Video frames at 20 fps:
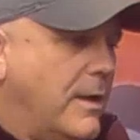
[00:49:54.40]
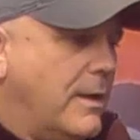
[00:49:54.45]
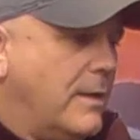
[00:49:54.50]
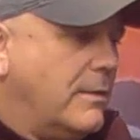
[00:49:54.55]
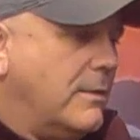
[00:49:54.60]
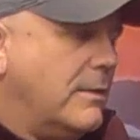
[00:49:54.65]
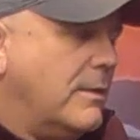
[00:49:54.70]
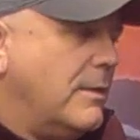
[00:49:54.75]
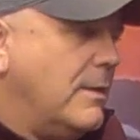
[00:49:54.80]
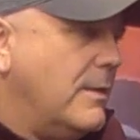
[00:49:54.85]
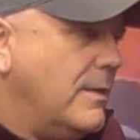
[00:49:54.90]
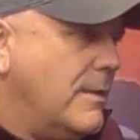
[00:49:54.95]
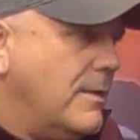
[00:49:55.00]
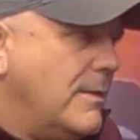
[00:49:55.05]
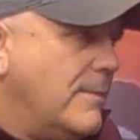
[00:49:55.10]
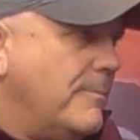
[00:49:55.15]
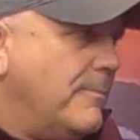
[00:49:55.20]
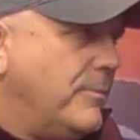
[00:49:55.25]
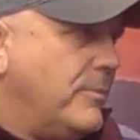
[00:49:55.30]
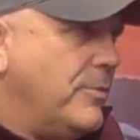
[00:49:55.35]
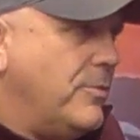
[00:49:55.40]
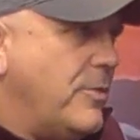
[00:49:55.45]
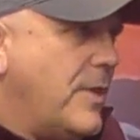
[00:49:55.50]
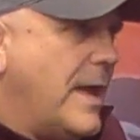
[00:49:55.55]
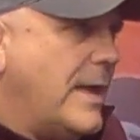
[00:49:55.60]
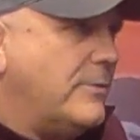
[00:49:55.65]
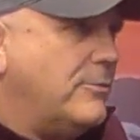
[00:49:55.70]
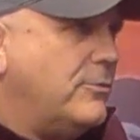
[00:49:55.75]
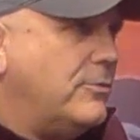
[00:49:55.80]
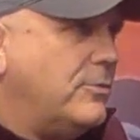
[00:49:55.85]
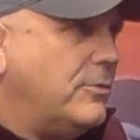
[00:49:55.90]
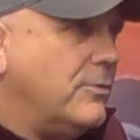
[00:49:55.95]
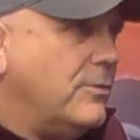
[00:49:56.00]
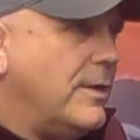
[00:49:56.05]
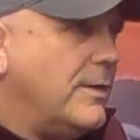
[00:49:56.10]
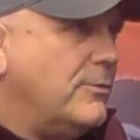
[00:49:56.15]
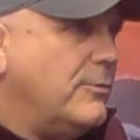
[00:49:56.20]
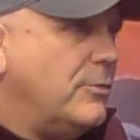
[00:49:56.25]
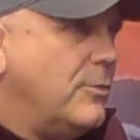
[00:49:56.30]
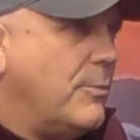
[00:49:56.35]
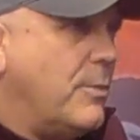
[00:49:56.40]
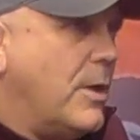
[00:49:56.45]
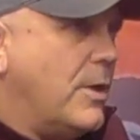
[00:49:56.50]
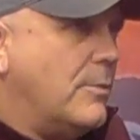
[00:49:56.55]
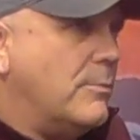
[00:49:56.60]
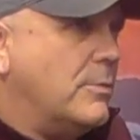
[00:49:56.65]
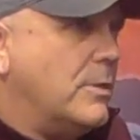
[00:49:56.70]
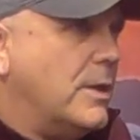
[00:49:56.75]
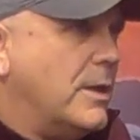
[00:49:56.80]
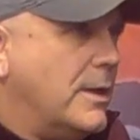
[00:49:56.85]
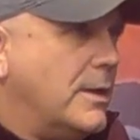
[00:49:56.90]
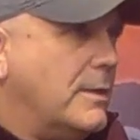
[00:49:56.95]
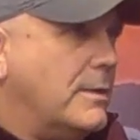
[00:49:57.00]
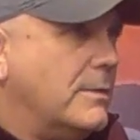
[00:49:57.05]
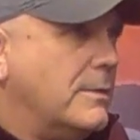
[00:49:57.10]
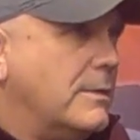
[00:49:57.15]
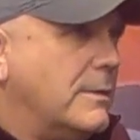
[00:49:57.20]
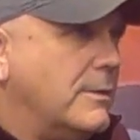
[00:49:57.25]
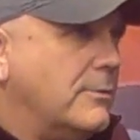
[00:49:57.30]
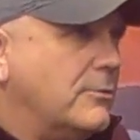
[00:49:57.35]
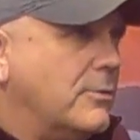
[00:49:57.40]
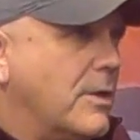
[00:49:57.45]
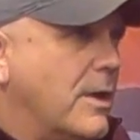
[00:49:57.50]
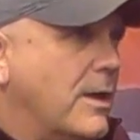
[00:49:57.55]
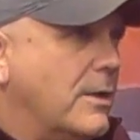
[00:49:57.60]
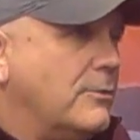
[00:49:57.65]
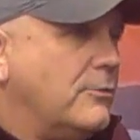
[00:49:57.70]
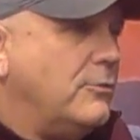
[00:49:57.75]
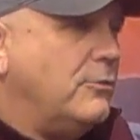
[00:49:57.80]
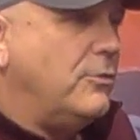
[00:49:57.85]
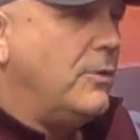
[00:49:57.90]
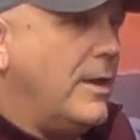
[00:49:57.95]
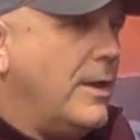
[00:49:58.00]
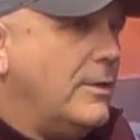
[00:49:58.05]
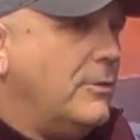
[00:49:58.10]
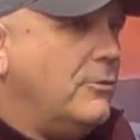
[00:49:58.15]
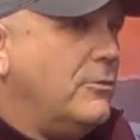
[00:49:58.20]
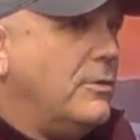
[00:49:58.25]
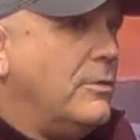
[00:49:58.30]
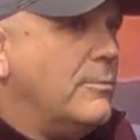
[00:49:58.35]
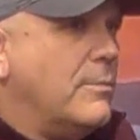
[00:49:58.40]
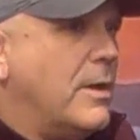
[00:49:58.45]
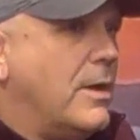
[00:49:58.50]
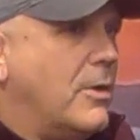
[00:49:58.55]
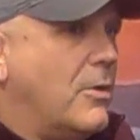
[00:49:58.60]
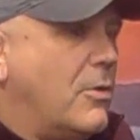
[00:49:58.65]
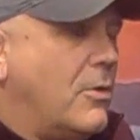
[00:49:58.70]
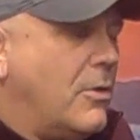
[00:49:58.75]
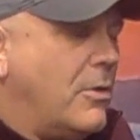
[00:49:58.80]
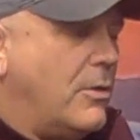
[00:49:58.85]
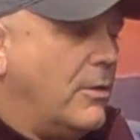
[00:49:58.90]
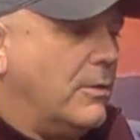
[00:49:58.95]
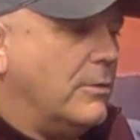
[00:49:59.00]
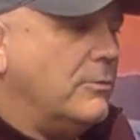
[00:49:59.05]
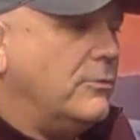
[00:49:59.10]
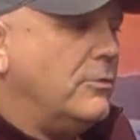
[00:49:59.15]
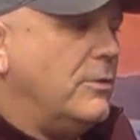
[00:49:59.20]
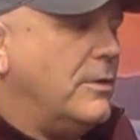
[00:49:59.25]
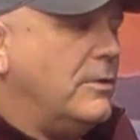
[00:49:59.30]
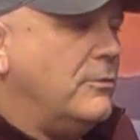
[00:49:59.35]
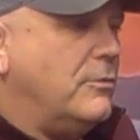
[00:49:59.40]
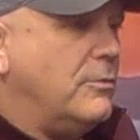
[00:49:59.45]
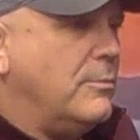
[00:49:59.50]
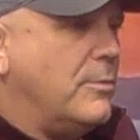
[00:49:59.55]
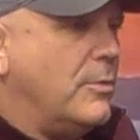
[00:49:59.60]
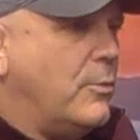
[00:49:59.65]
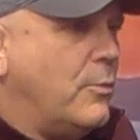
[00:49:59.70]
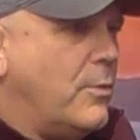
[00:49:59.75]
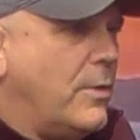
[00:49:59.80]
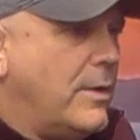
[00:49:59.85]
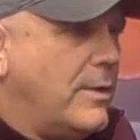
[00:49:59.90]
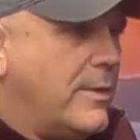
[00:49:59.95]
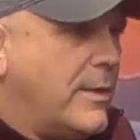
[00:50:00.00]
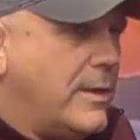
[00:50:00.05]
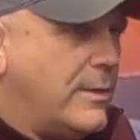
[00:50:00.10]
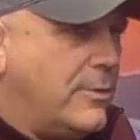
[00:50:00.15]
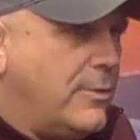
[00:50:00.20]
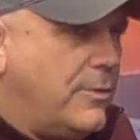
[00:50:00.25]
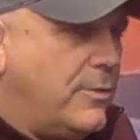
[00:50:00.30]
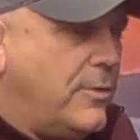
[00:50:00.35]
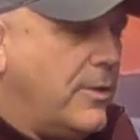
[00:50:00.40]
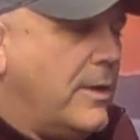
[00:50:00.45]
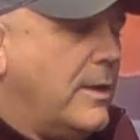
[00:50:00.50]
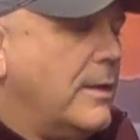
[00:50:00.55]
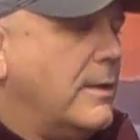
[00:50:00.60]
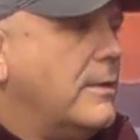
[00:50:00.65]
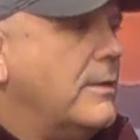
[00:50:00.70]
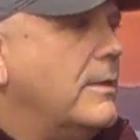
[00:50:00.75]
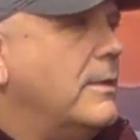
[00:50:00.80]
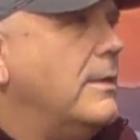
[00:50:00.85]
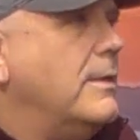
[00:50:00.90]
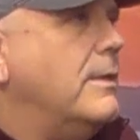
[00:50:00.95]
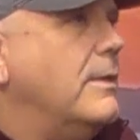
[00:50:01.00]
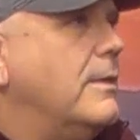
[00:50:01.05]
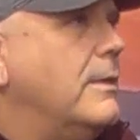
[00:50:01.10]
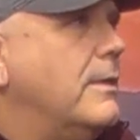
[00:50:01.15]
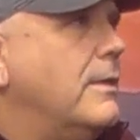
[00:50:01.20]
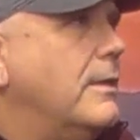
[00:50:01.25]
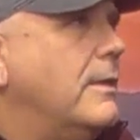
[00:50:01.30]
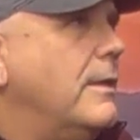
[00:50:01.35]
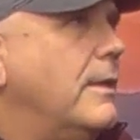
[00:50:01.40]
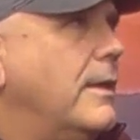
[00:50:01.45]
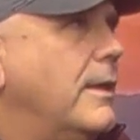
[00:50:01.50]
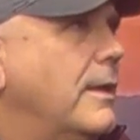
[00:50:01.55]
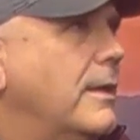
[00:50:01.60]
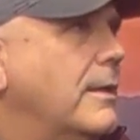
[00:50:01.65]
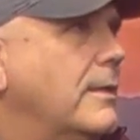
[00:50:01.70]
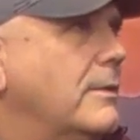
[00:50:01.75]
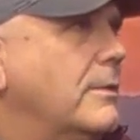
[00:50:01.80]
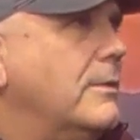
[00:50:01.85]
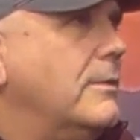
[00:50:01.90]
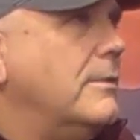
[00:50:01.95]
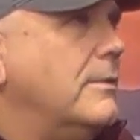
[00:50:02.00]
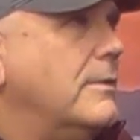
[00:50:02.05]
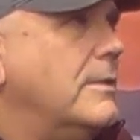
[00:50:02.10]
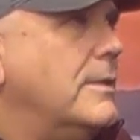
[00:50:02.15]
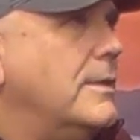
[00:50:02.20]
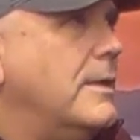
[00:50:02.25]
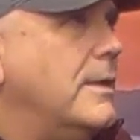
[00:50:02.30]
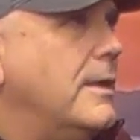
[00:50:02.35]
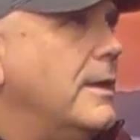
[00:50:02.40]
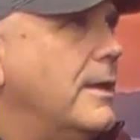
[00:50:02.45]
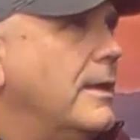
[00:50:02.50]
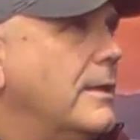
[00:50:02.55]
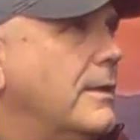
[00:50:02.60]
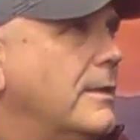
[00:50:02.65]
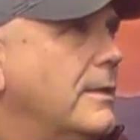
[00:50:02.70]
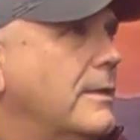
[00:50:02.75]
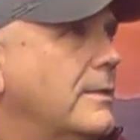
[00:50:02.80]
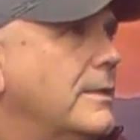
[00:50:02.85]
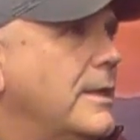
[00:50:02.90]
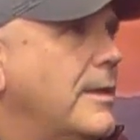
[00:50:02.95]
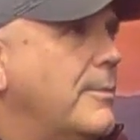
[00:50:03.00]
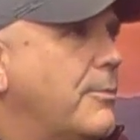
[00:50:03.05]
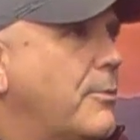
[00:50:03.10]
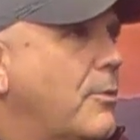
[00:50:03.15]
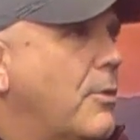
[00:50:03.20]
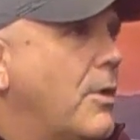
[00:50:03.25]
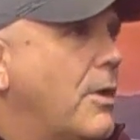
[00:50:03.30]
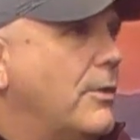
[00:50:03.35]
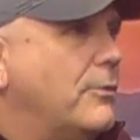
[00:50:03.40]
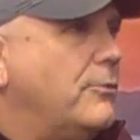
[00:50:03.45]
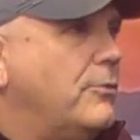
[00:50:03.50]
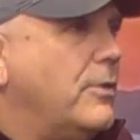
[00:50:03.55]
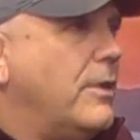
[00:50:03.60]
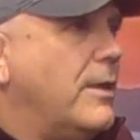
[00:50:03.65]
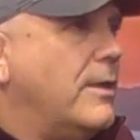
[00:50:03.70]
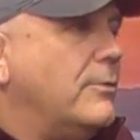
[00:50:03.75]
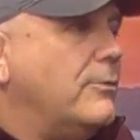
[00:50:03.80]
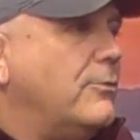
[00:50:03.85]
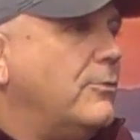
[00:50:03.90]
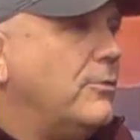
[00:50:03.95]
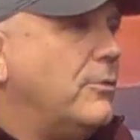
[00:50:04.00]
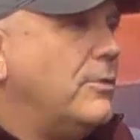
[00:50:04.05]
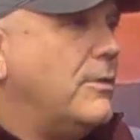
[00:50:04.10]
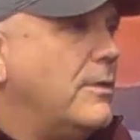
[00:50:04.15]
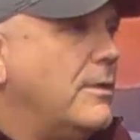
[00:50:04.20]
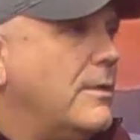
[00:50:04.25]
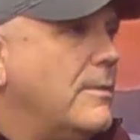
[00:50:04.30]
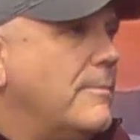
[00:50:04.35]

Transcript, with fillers: And that's, that's the bottom line is God changing my heart, changing the way I think. And, and in that process,